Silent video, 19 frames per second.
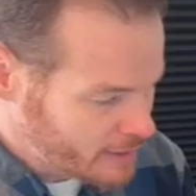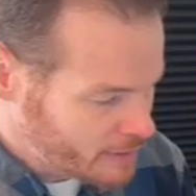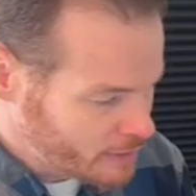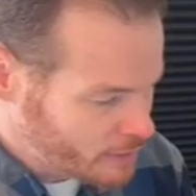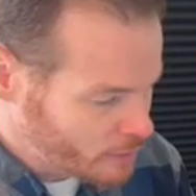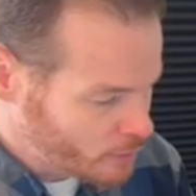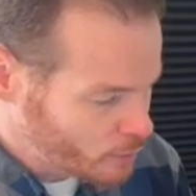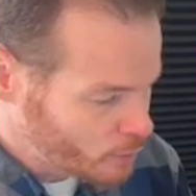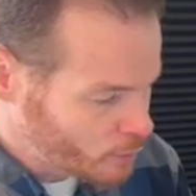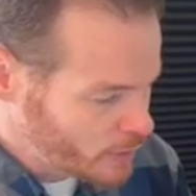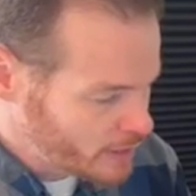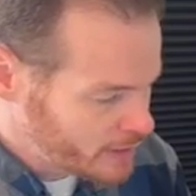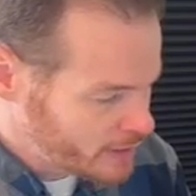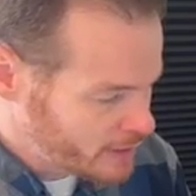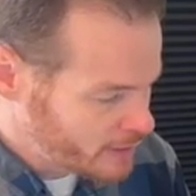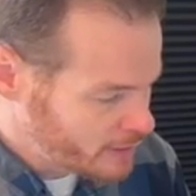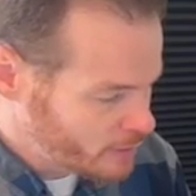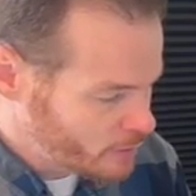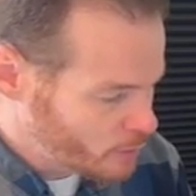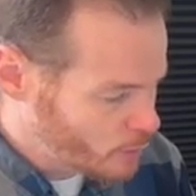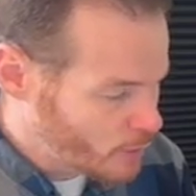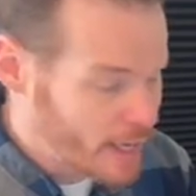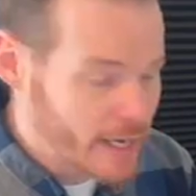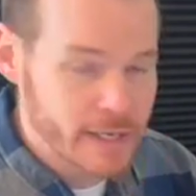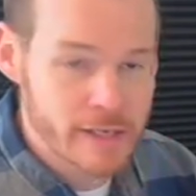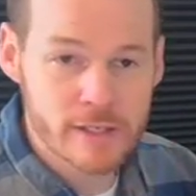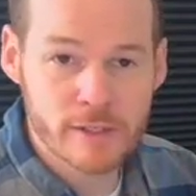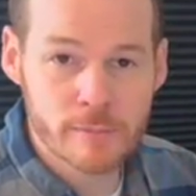width here, the
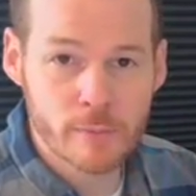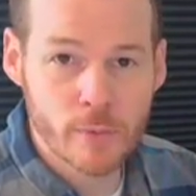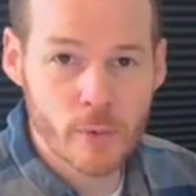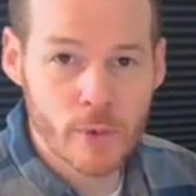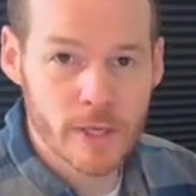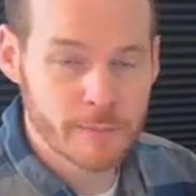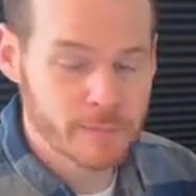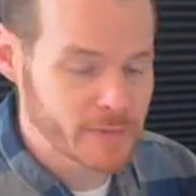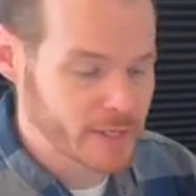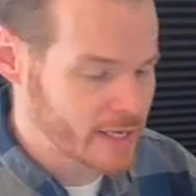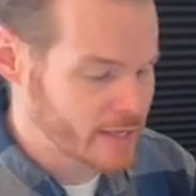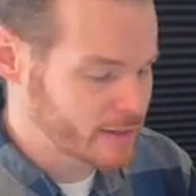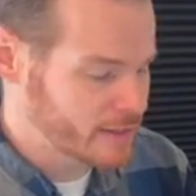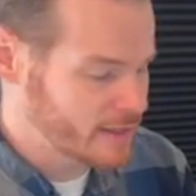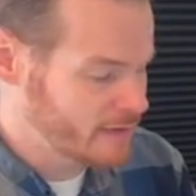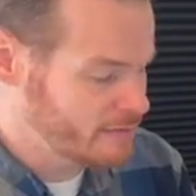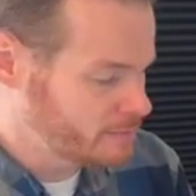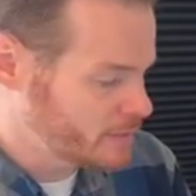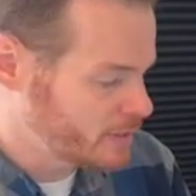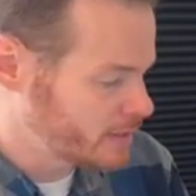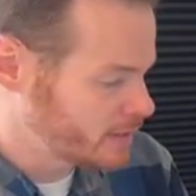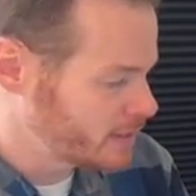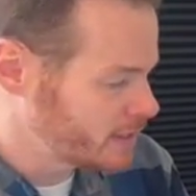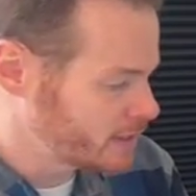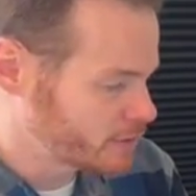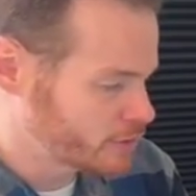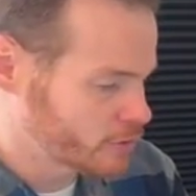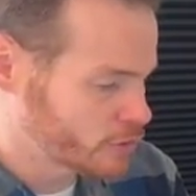widest point, and they've been
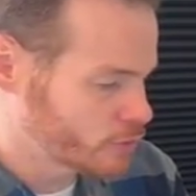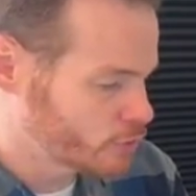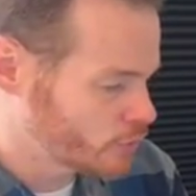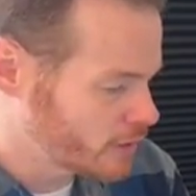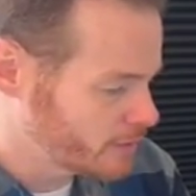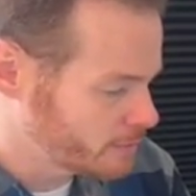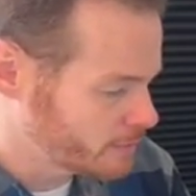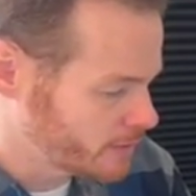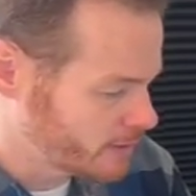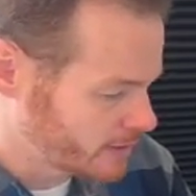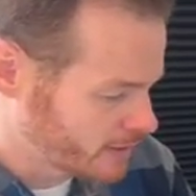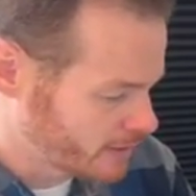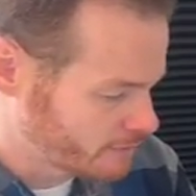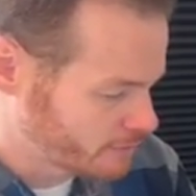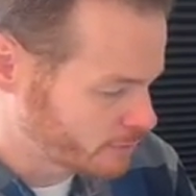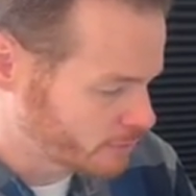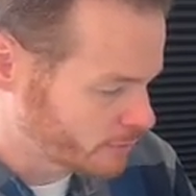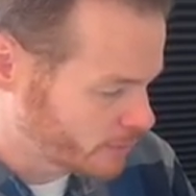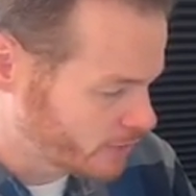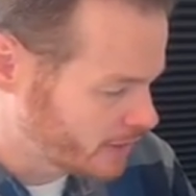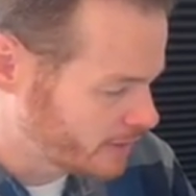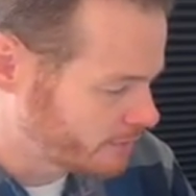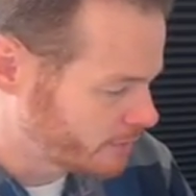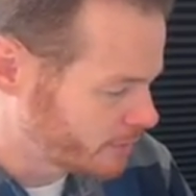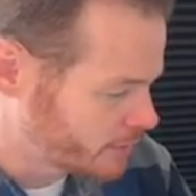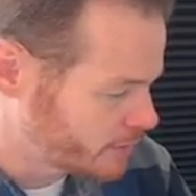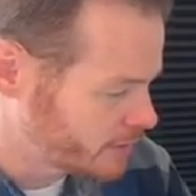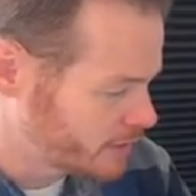extremely comfortable
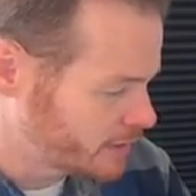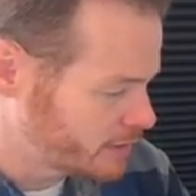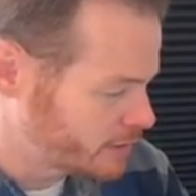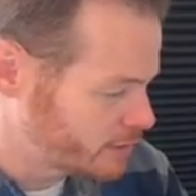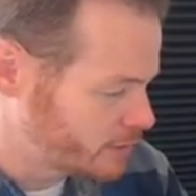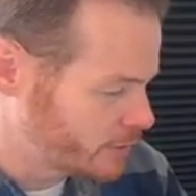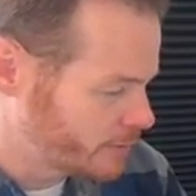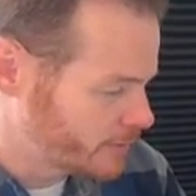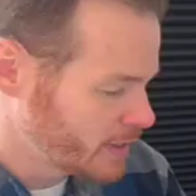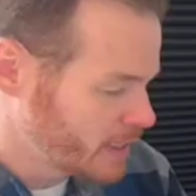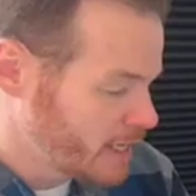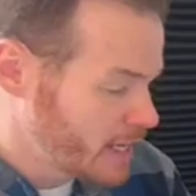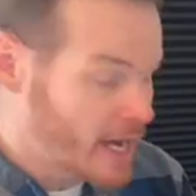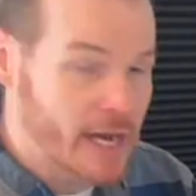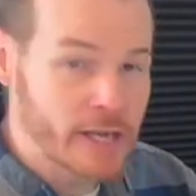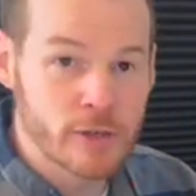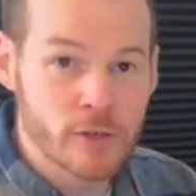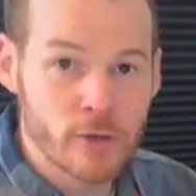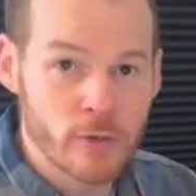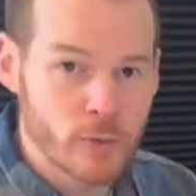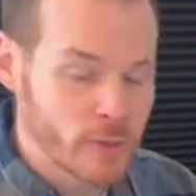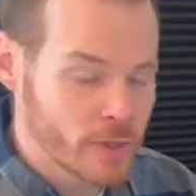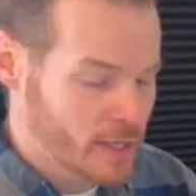ever since. So I know